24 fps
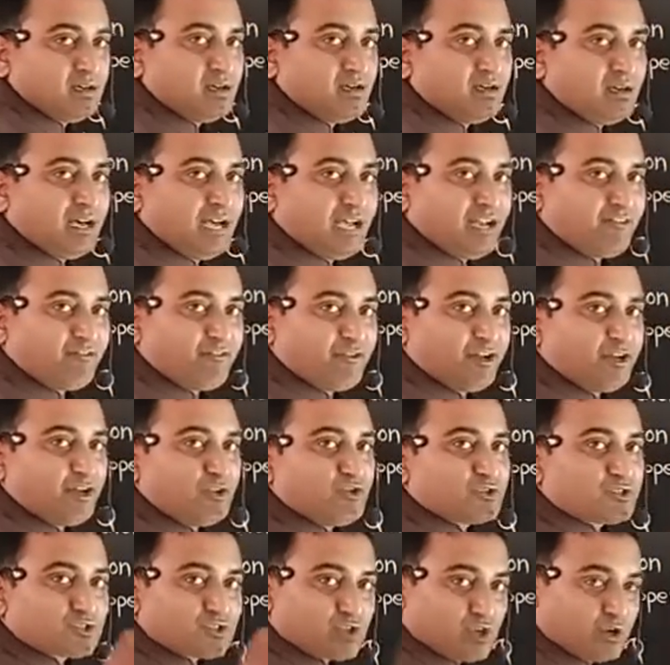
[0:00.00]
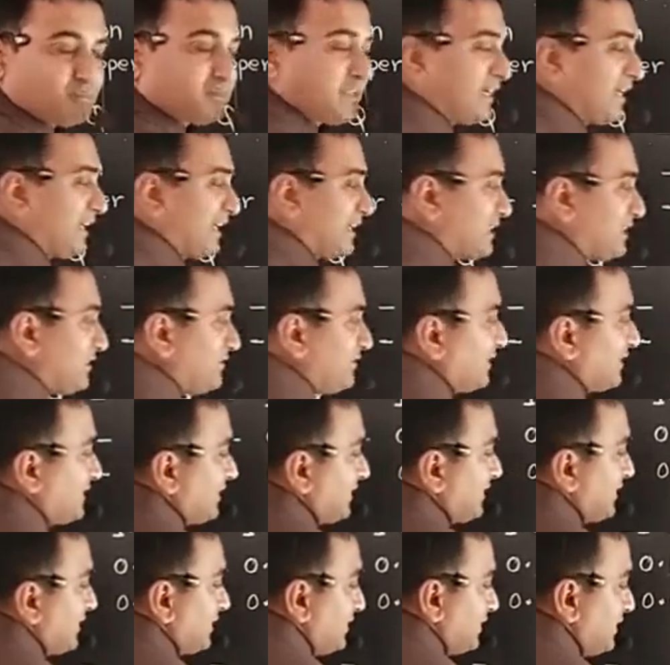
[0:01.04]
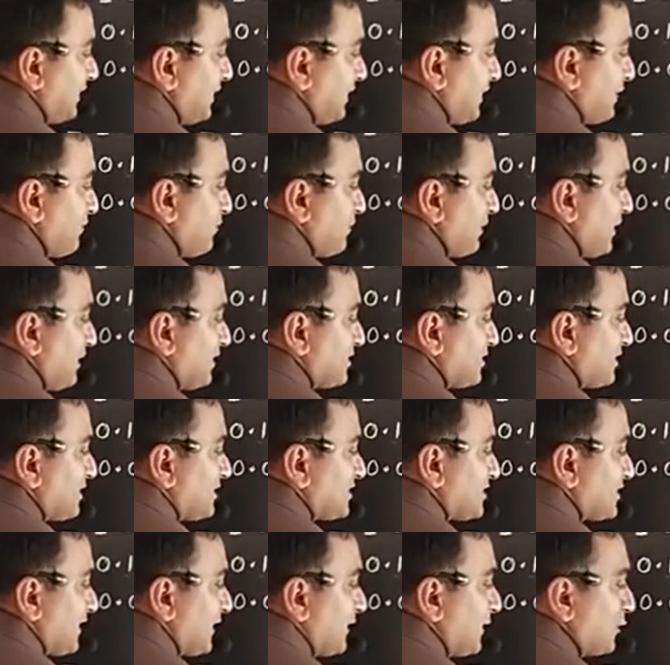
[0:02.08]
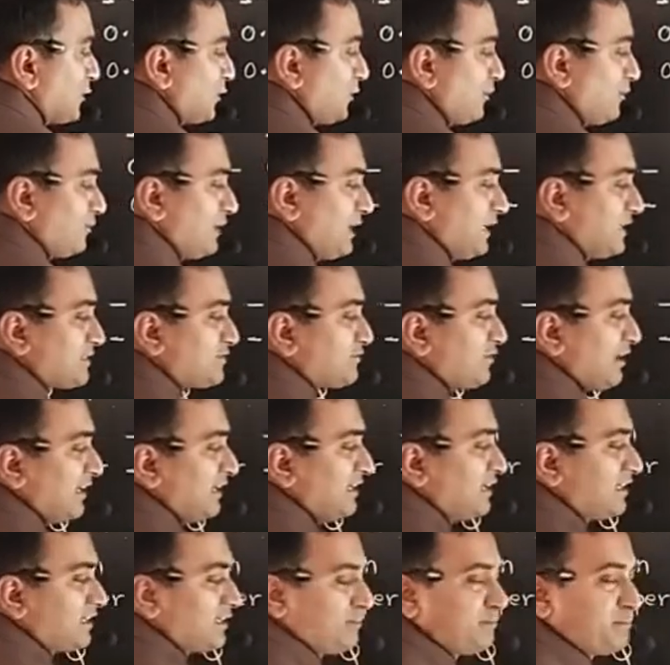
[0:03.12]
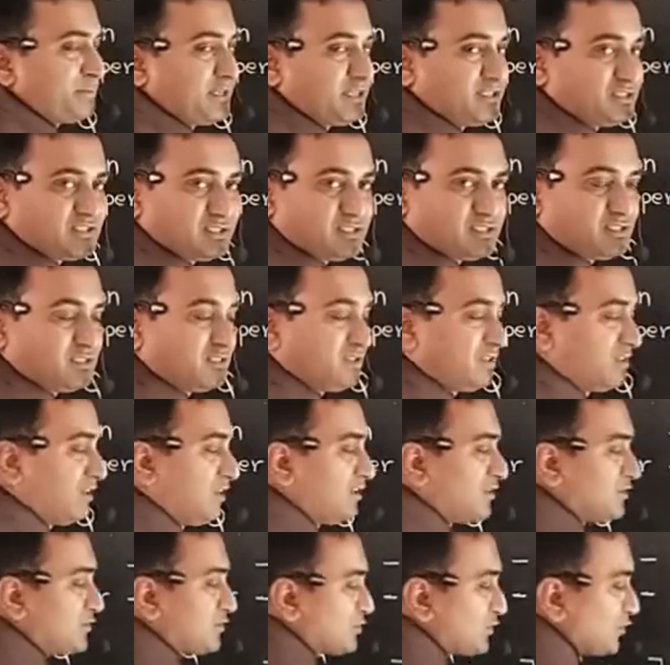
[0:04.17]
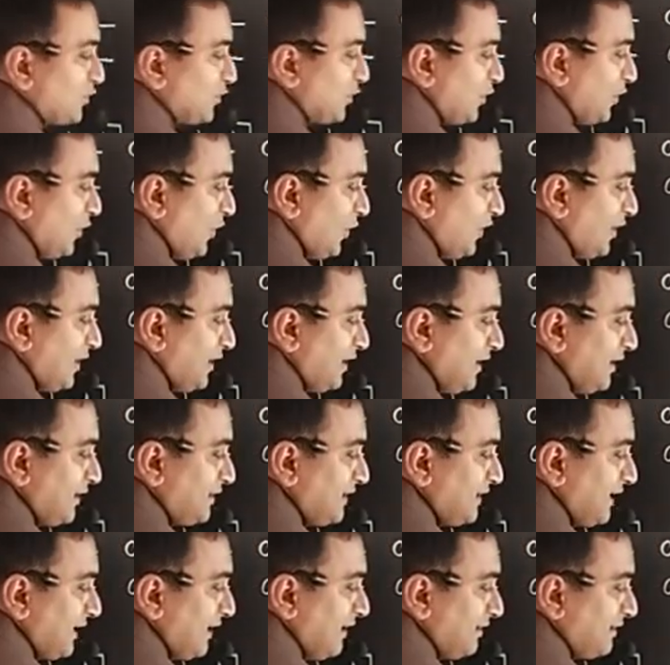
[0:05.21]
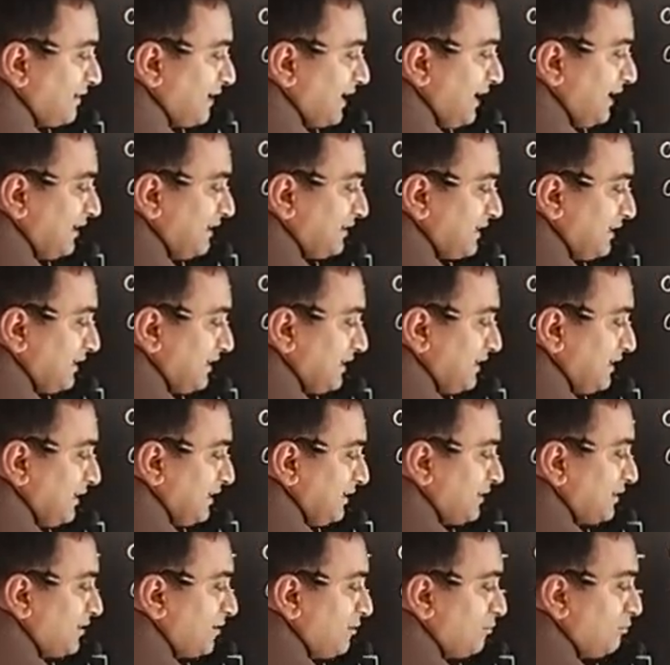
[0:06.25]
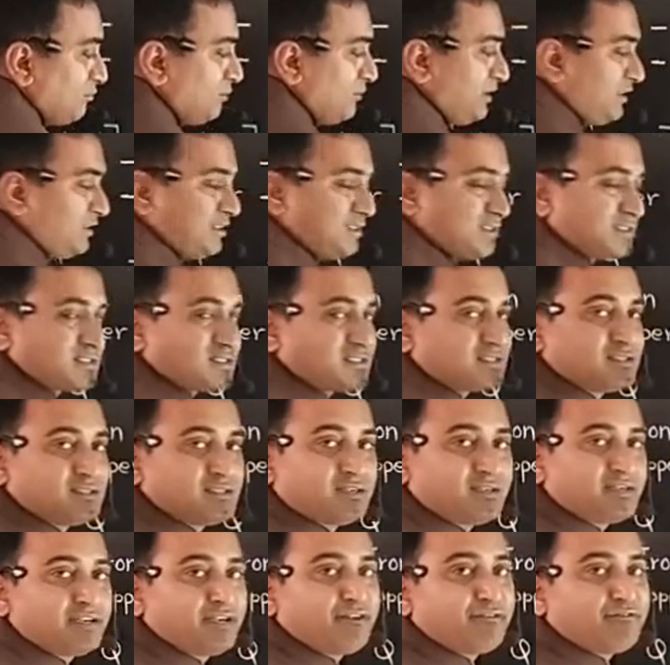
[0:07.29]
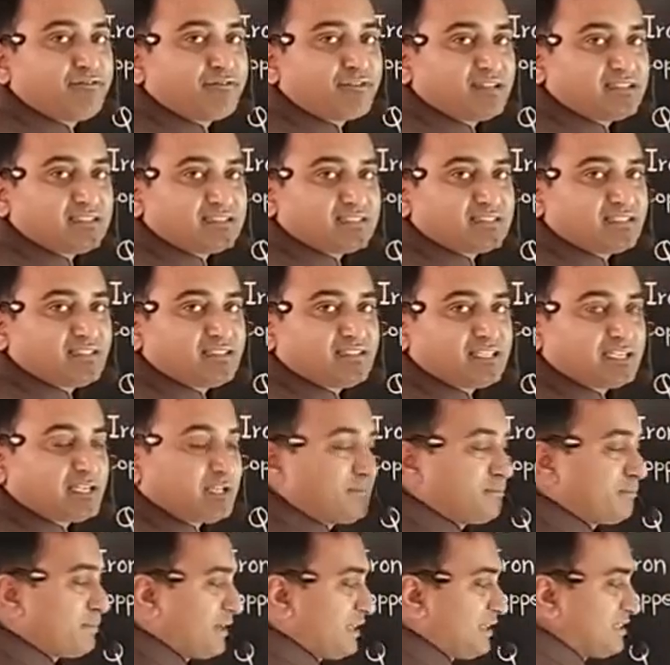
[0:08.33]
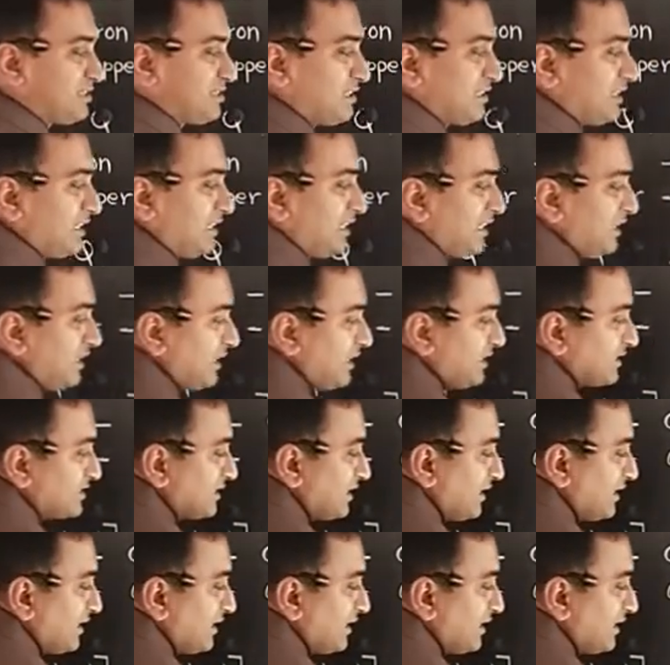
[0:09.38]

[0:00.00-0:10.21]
And when you stop that activity, the temperature is T2, that is final temperature. So delta T means difference in the temperature is